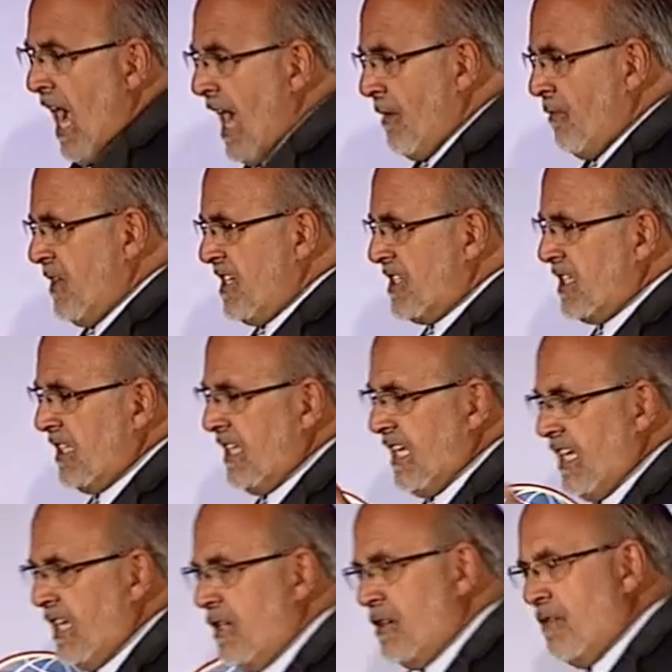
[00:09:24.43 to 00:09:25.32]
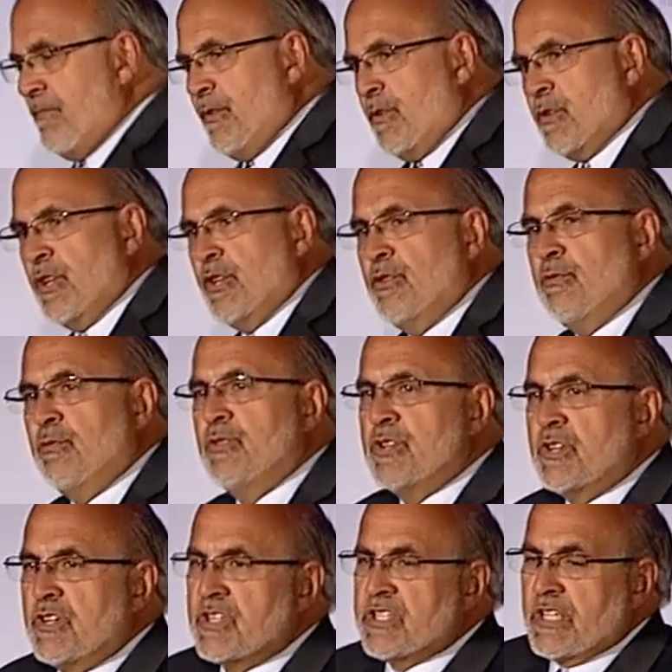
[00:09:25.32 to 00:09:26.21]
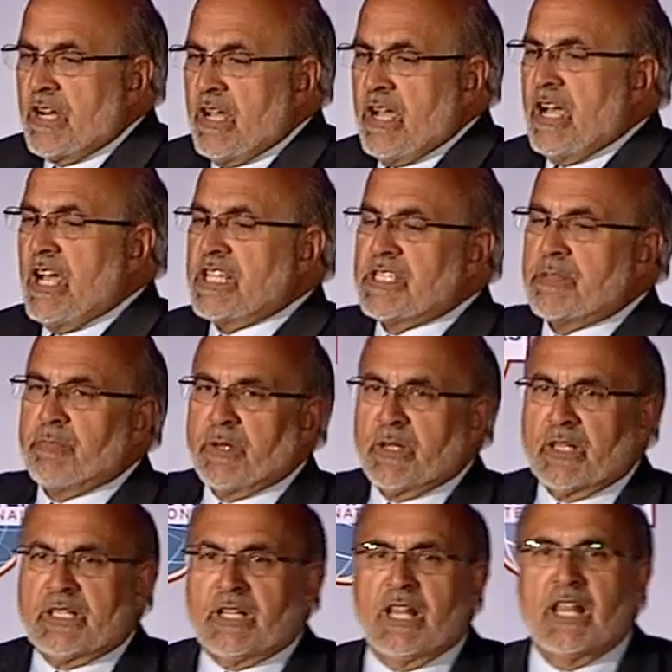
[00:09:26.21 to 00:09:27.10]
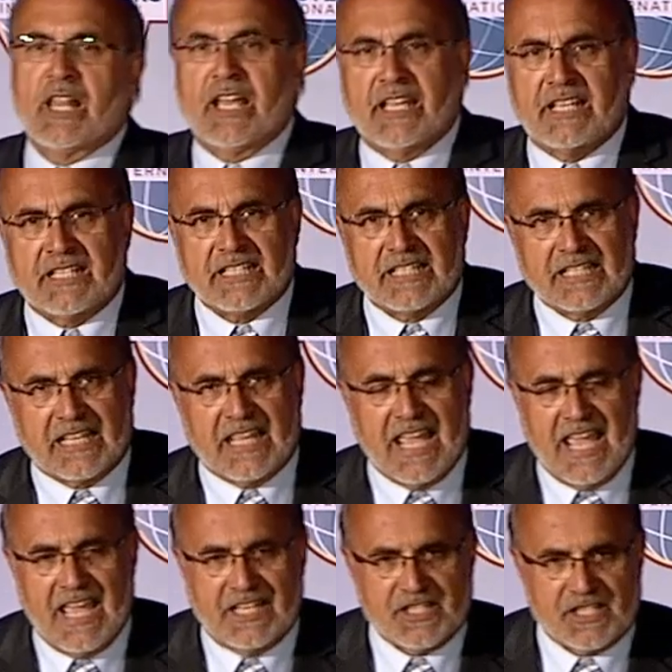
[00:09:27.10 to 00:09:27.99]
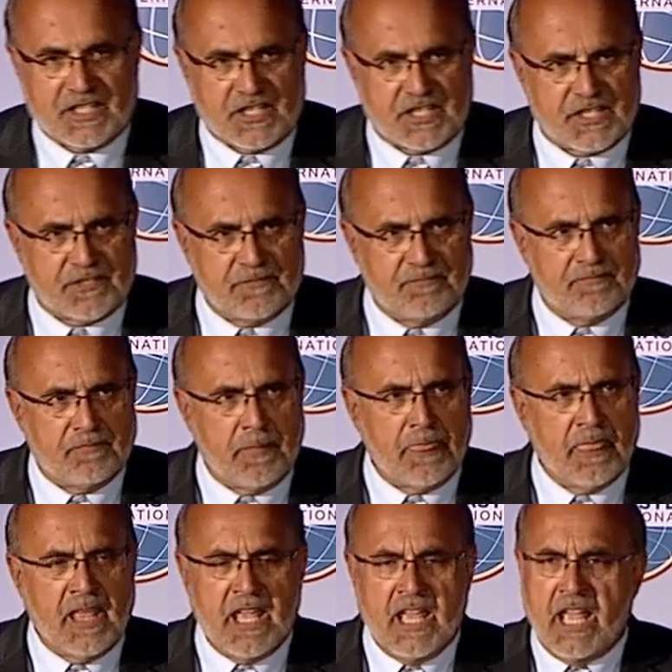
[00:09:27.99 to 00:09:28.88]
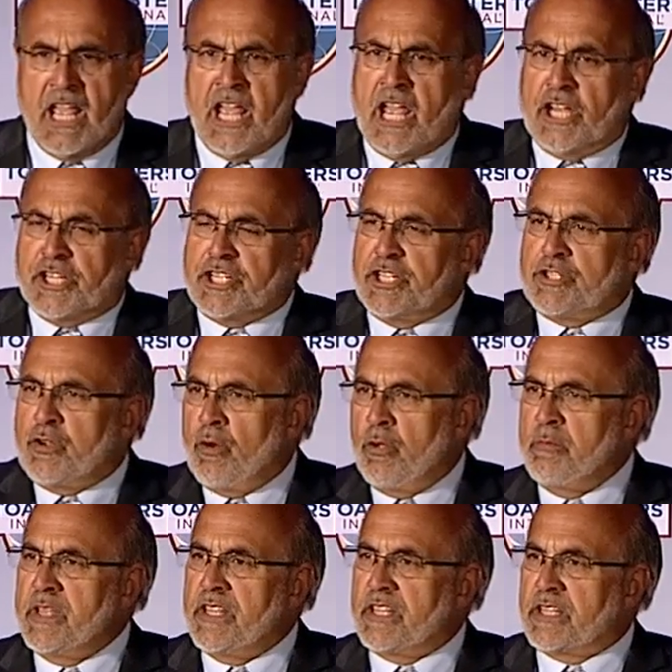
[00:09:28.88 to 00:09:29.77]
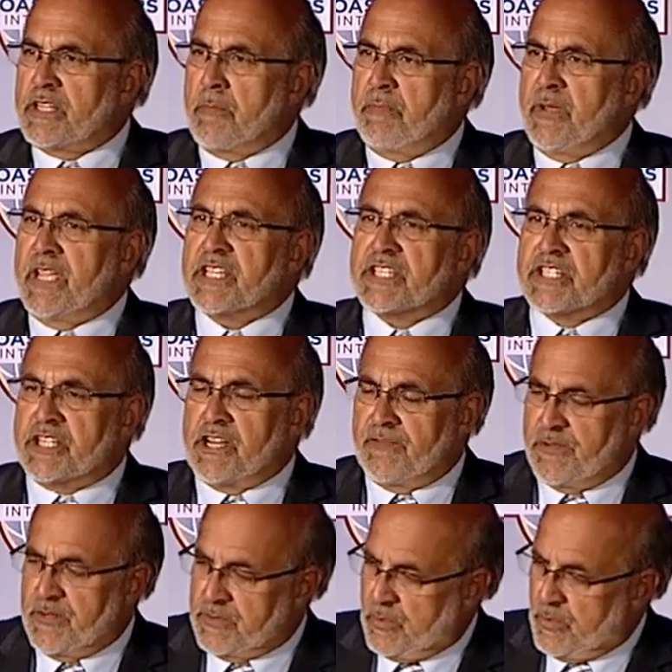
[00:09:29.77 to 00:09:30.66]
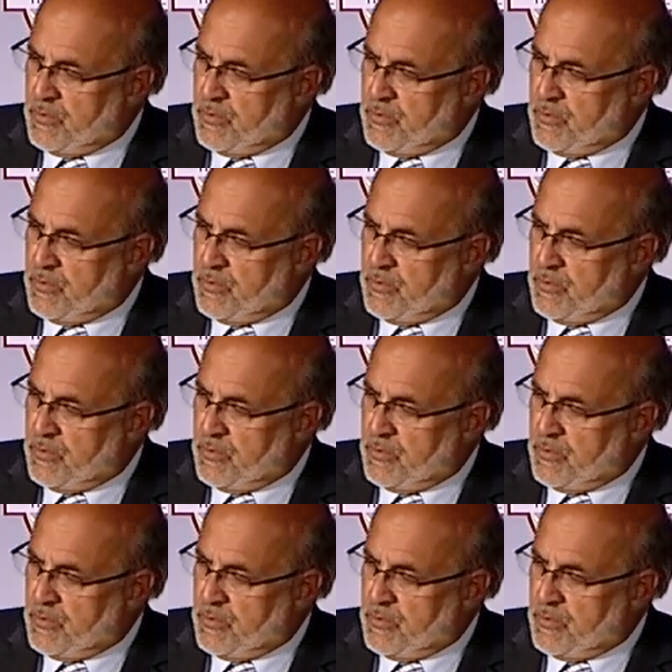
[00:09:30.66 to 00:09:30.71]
I recently interviewed a new nurse at a hospital client in Kansas. She told me that the biggest difference